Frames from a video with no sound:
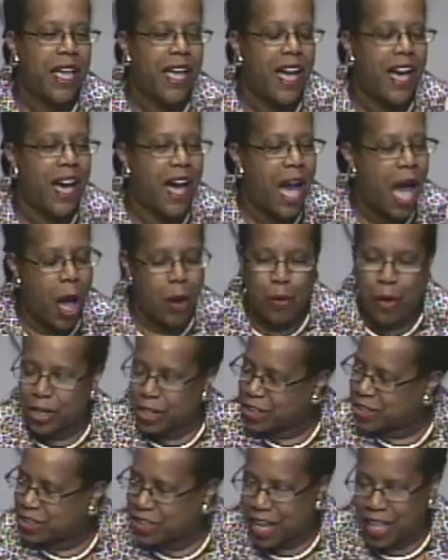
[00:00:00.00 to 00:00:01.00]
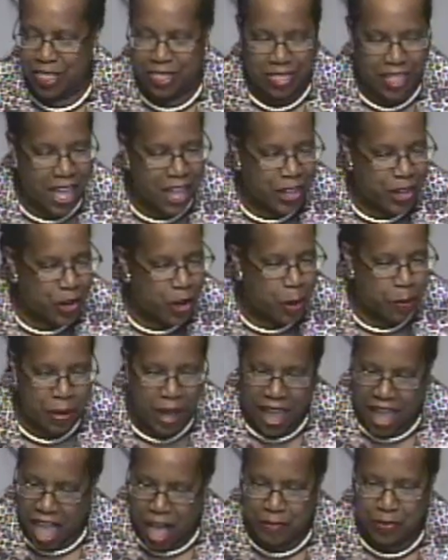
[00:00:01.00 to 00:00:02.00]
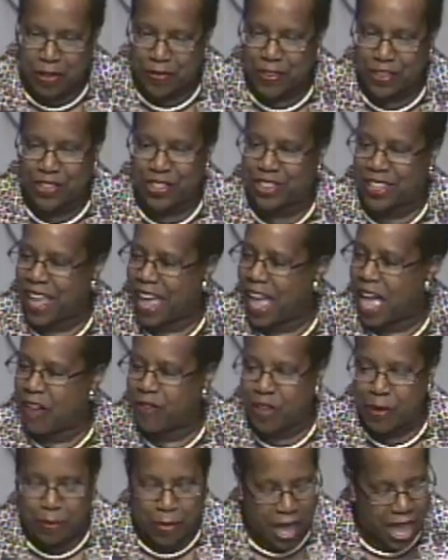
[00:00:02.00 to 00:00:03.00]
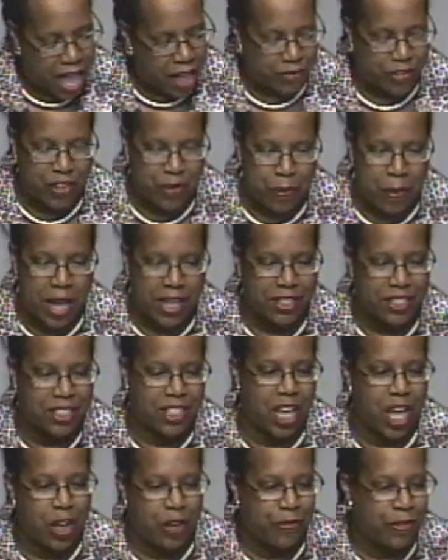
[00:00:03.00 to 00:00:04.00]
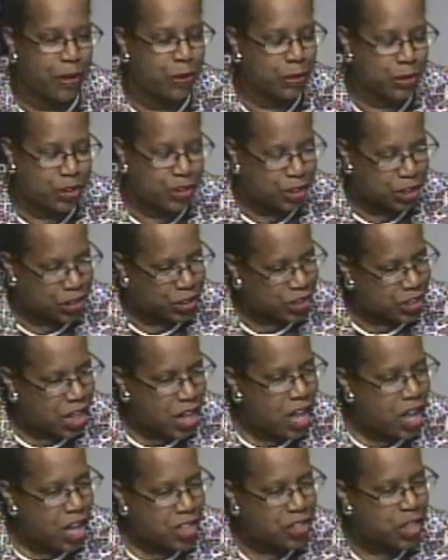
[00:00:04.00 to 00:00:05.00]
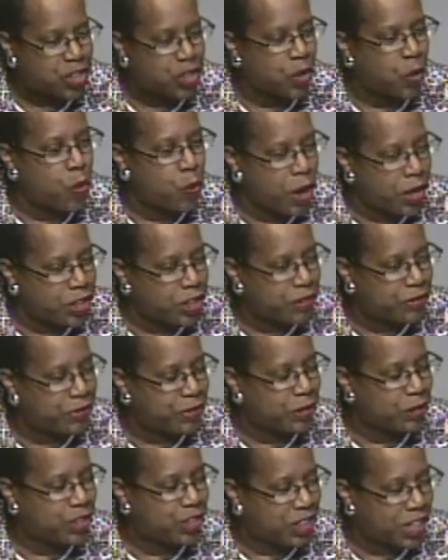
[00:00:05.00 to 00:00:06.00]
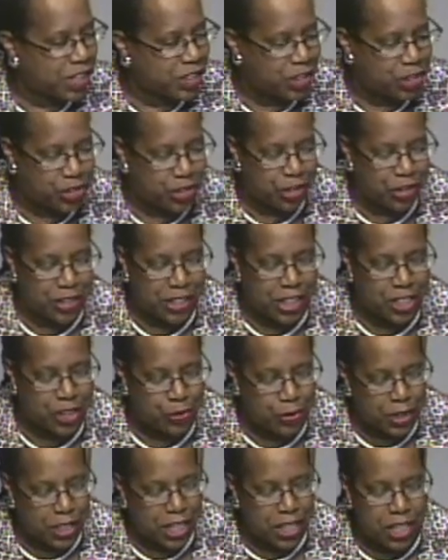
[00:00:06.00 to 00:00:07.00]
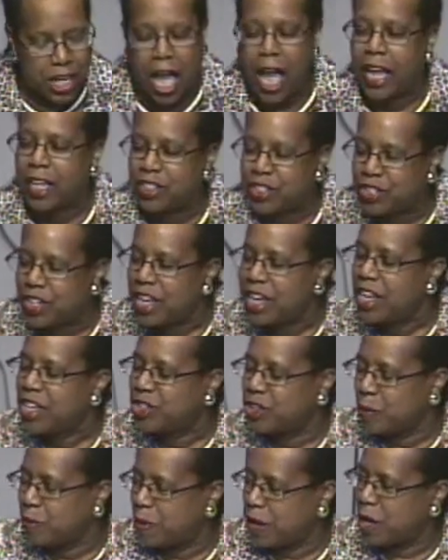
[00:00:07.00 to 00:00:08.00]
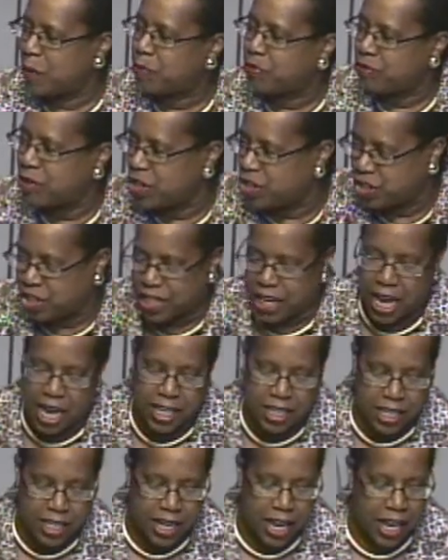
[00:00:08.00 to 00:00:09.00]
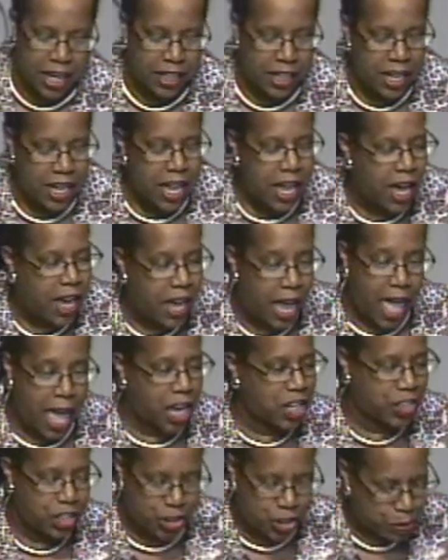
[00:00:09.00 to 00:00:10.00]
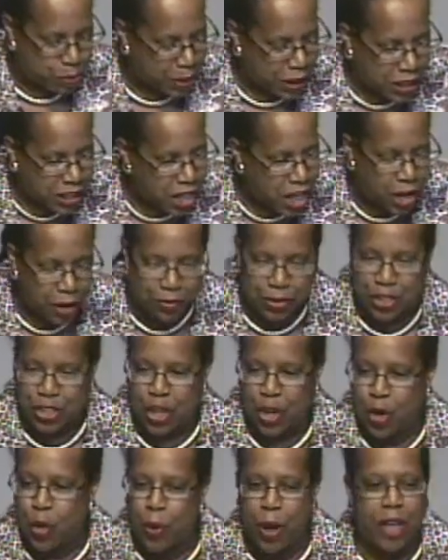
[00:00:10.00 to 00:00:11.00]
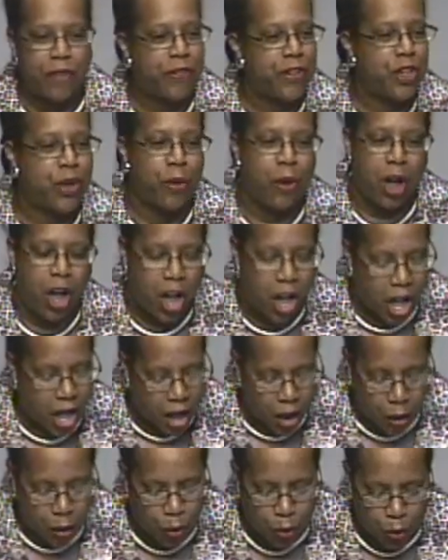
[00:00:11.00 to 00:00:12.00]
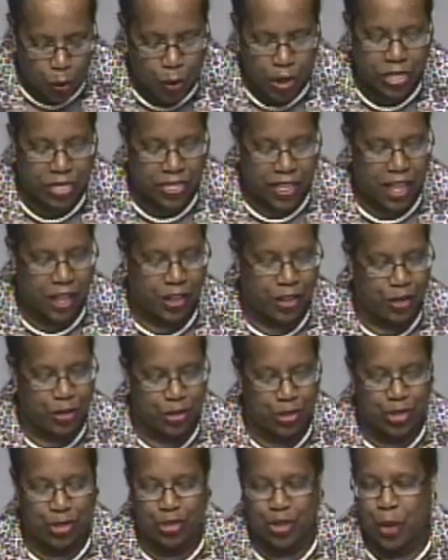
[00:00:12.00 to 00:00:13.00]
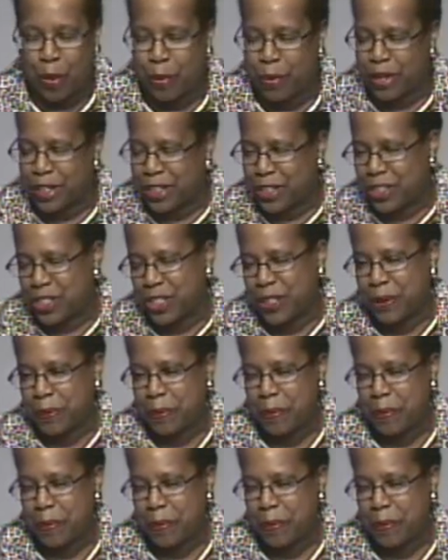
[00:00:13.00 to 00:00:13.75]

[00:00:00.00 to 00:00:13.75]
I want to say thank you on behalf of the staff and behalf of myself. It was just such a wonderful gesture, and it's really nice to be appreciated and actually to be loved. So whoever you are, we thank you so much.